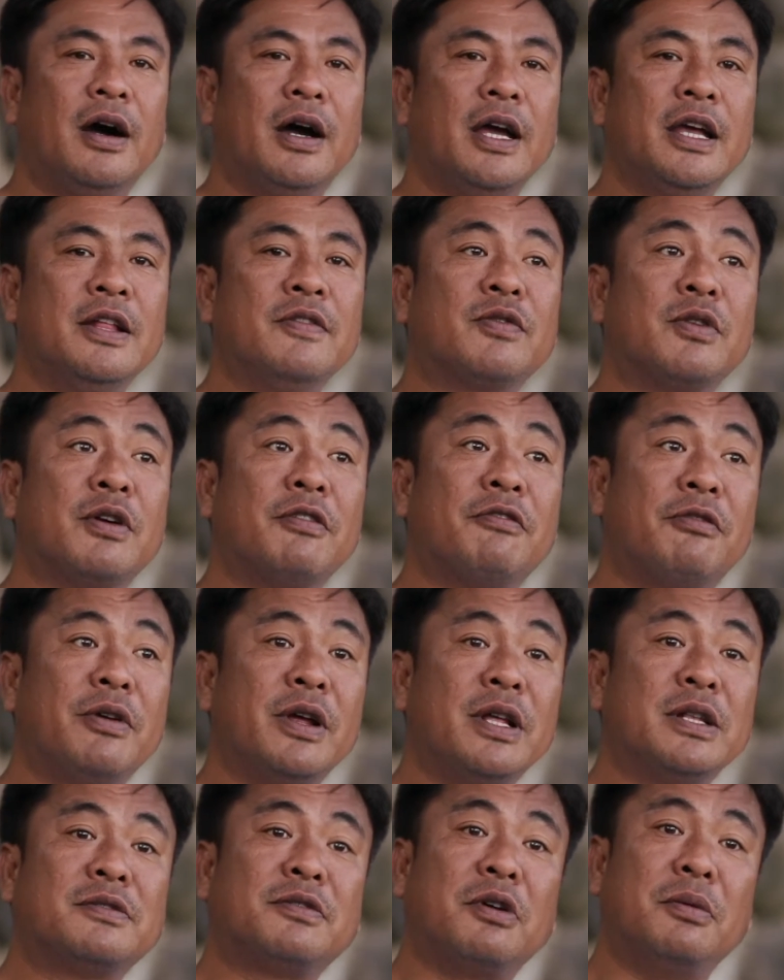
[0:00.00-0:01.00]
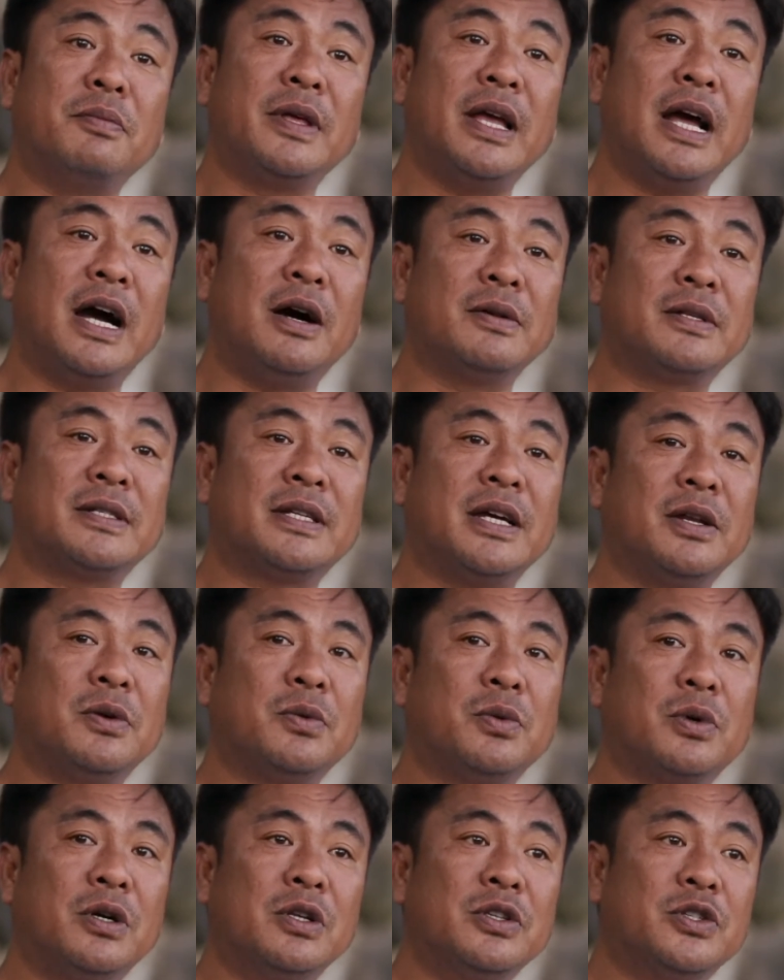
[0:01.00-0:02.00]
interference from the outside
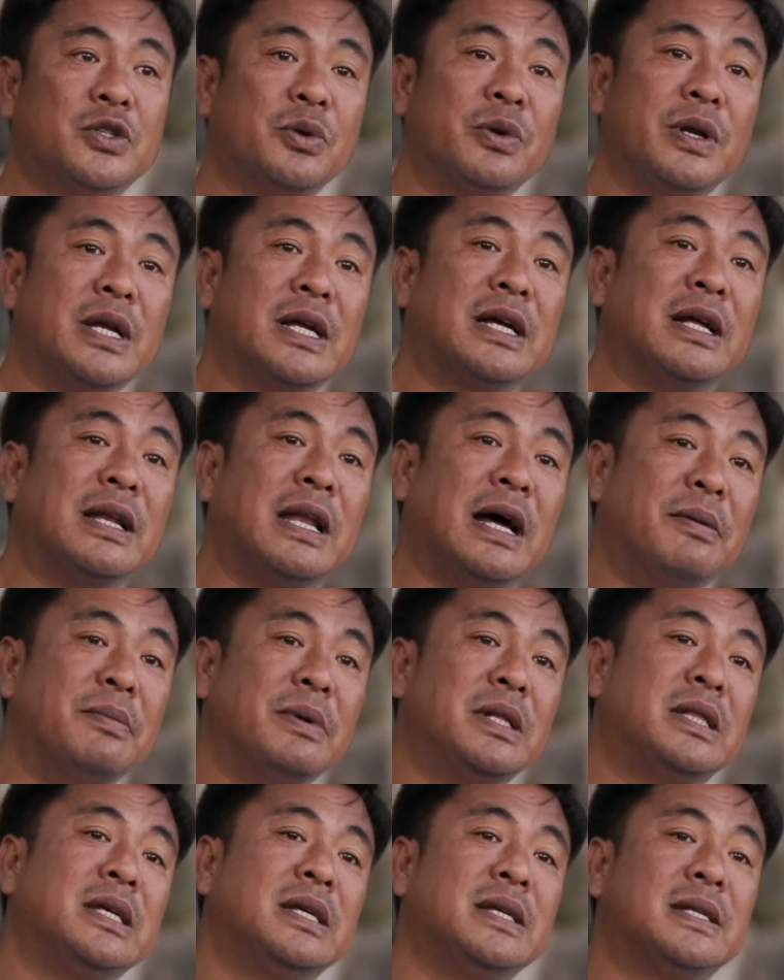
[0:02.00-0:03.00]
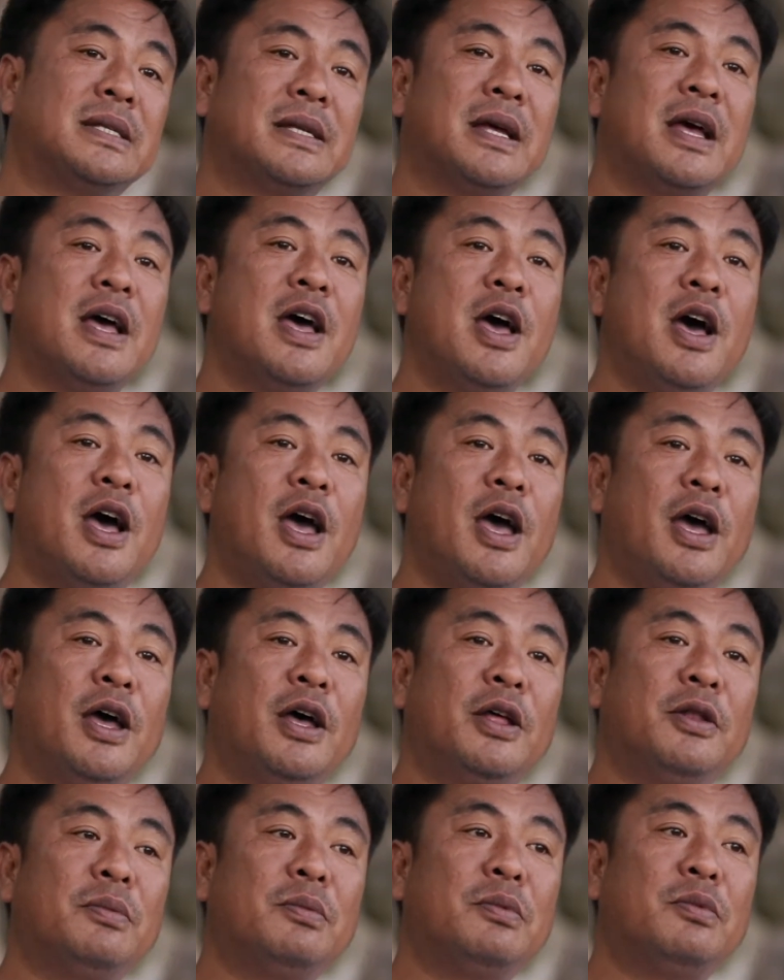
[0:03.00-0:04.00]
world during calamities.
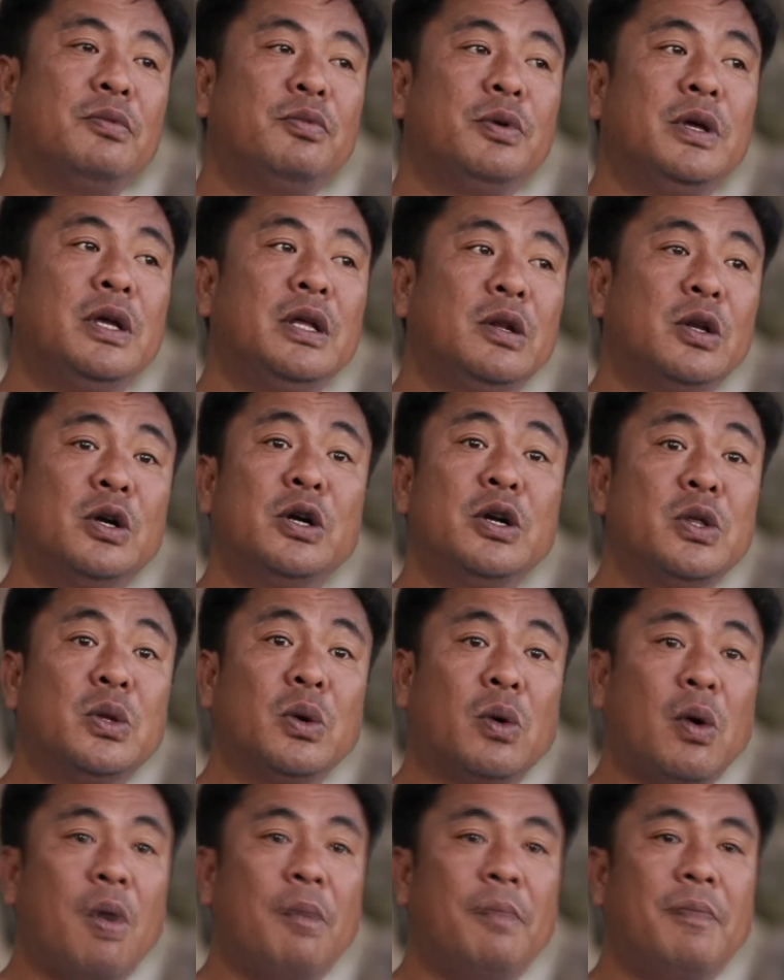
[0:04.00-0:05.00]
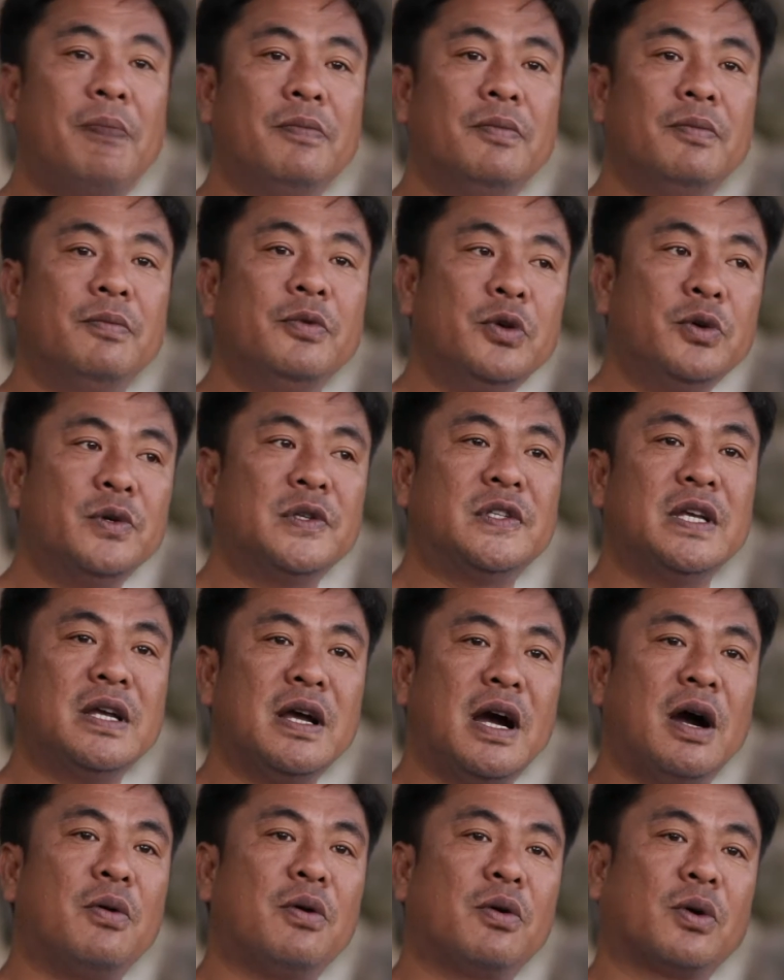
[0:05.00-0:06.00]
And we learn to cope using
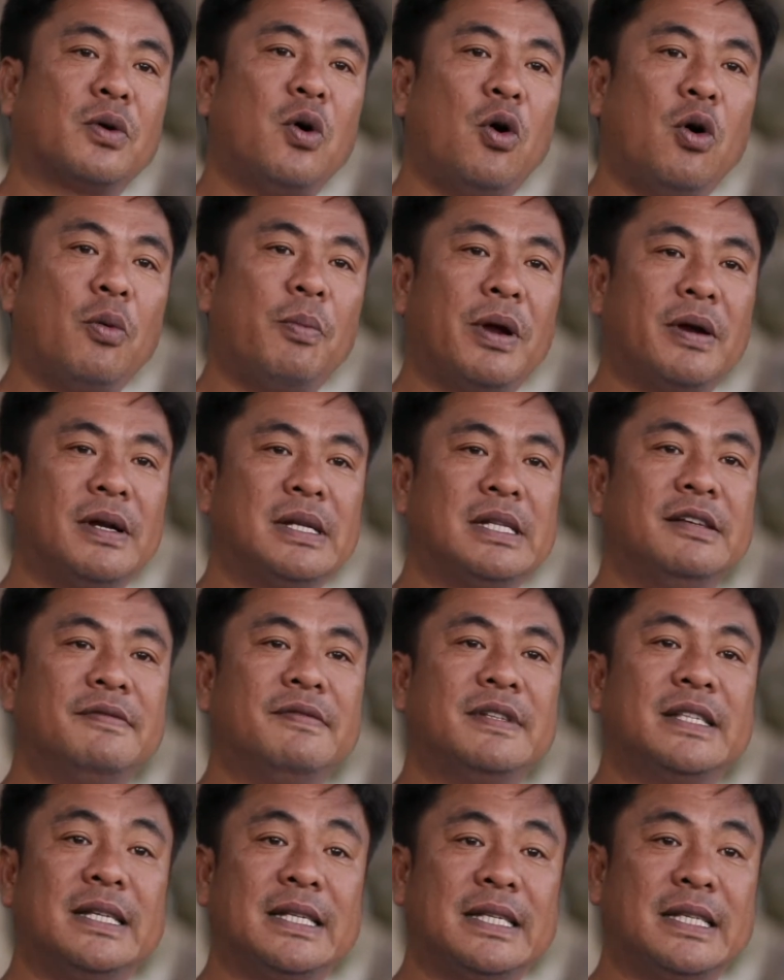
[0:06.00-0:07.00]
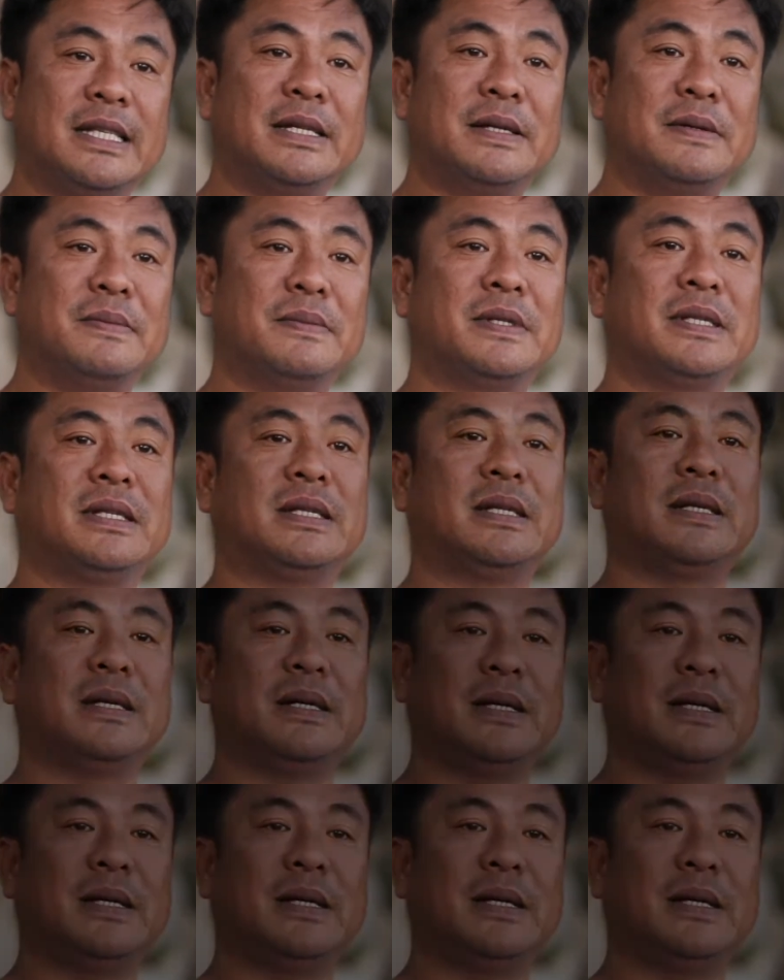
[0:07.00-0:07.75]
our cooperative systems.